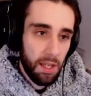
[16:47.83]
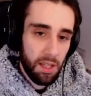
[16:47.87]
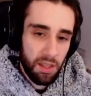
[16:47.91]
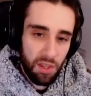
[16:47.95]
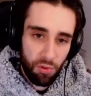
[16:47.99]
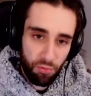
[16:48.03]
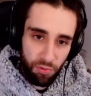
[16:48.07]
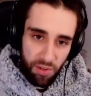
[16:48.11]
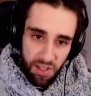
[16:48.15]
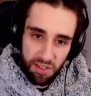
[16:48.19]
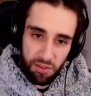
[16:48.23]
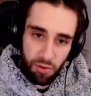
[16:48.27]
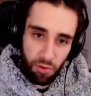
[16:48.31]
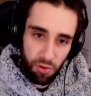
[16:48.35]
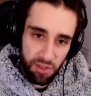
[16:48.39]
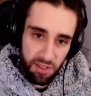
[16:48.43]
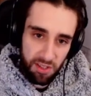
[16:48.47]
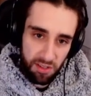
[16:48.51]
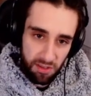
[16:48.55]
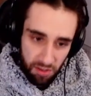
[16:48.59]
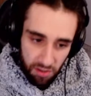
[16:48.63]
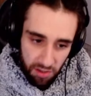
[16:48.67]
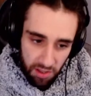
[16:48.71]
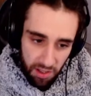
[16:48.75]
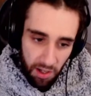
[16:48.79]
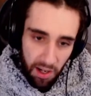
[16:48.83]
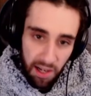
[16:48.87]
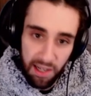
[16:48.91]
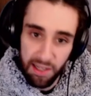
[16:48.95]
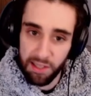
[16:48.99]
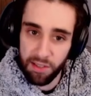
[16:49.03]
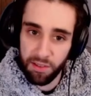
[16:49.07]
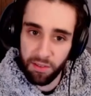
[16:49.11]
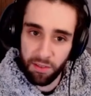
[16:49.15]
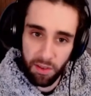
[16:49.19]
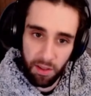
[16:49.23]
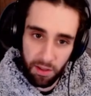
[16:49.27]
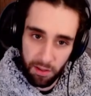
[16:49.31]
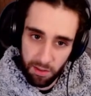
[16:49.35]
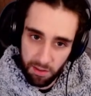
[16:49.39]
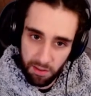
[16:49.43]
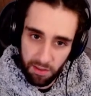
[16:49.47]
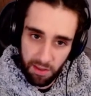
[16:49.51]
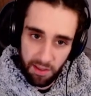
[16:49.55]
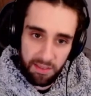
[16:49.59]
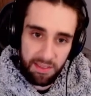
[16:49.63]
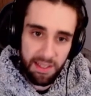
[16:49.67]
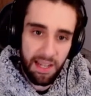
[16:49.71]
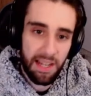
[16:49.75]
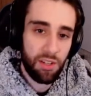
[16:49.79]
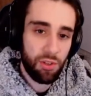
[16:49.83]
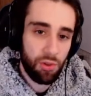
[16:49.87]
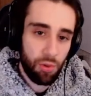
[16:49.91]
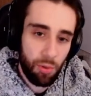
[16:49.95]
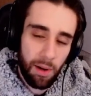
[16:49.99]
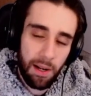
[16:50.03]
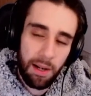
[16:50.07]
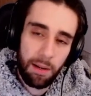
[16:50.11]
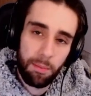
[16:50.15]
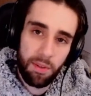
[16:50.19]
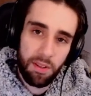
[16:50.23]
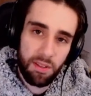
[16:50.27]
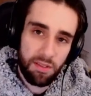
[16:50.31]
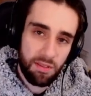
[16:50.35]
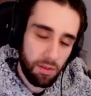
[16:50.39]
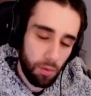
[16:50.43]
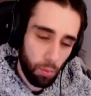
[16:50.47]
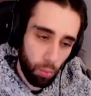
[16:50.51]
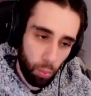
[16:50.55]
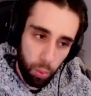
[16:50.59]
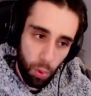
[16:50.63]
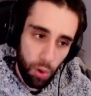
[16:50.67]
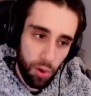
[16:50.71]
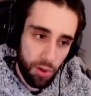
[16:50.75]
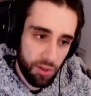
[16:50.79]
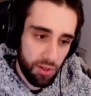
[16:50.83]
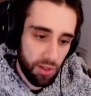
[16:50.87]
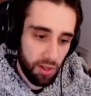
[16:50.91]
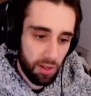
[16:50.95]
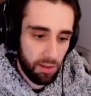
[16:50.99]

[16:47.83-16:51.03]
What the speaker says: the resources on the island, the natural elements, the wood,